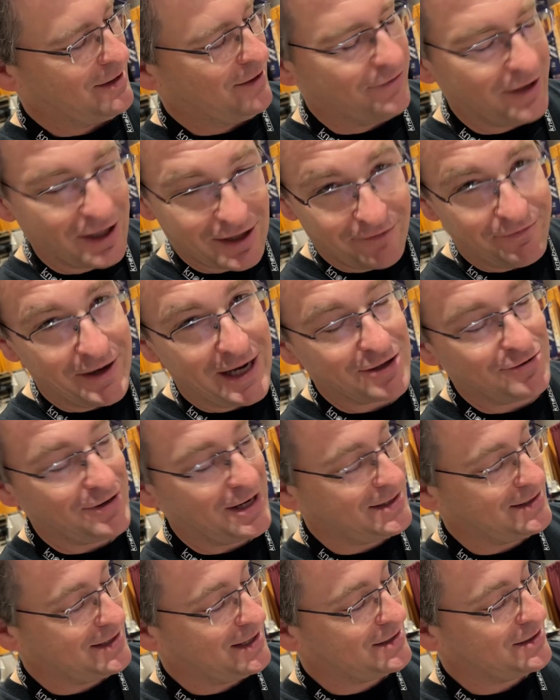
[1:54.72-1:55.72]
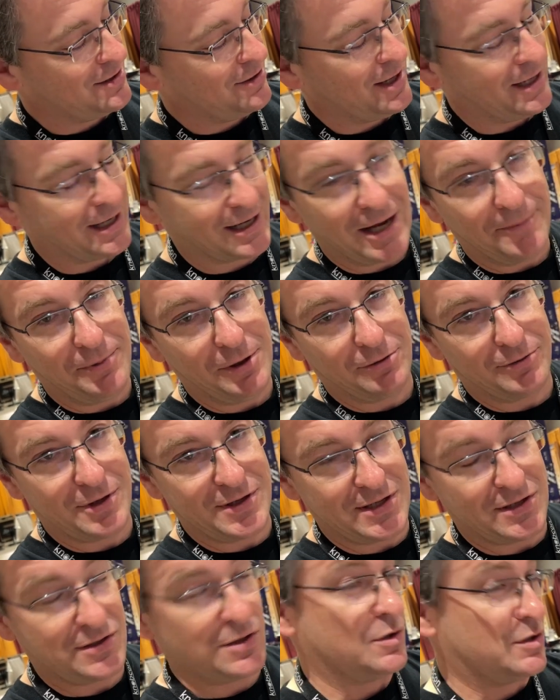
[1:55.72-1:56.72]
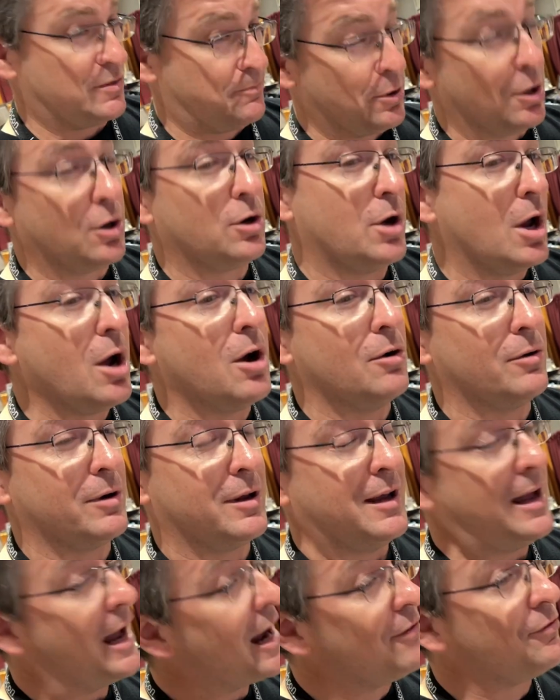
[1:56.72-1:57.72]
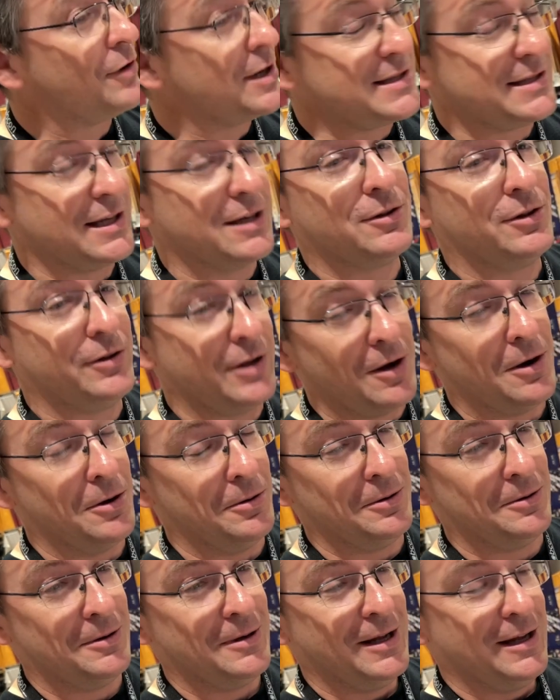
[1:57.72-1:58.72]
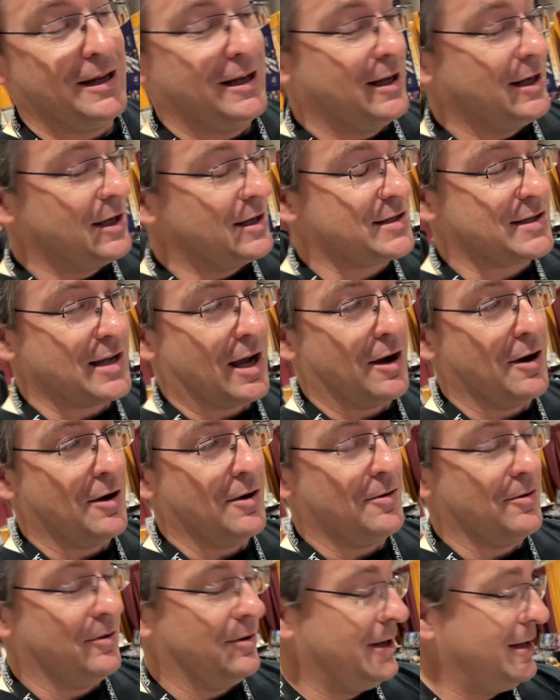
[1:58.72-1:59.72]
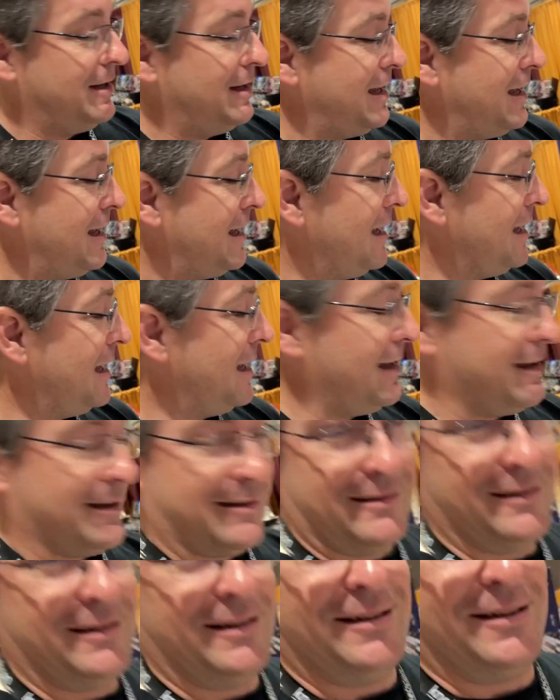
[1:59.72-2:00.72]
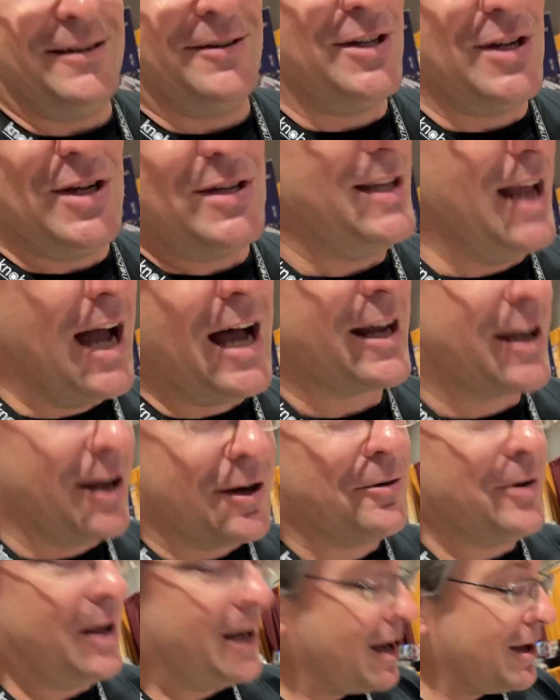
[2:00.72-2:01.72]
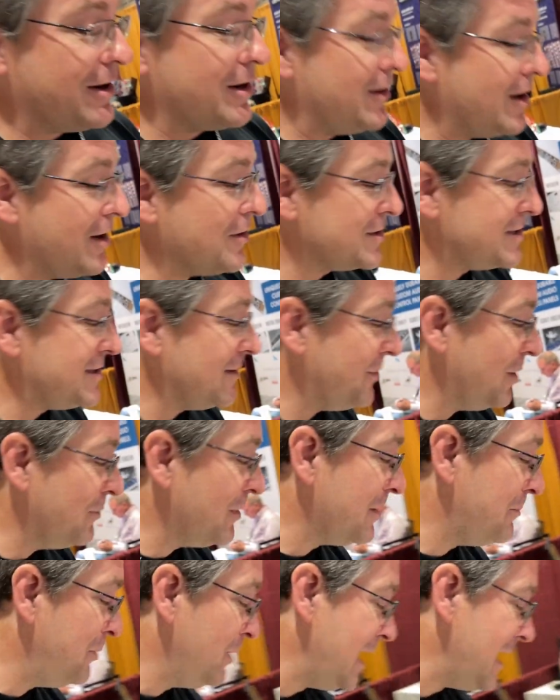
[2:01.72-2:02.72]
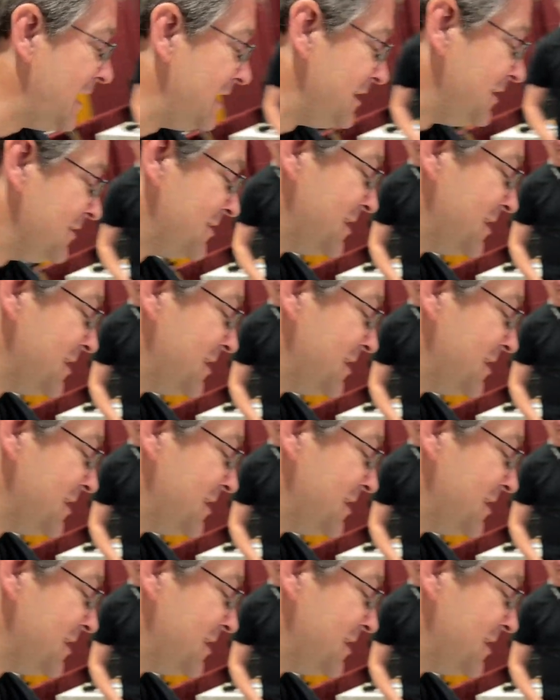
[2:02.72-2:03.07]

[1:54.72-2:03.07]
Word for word: a field effect transistor, and a couple of resistors per node, every single node. So you're just not going to run out of notes. If you want to play it, you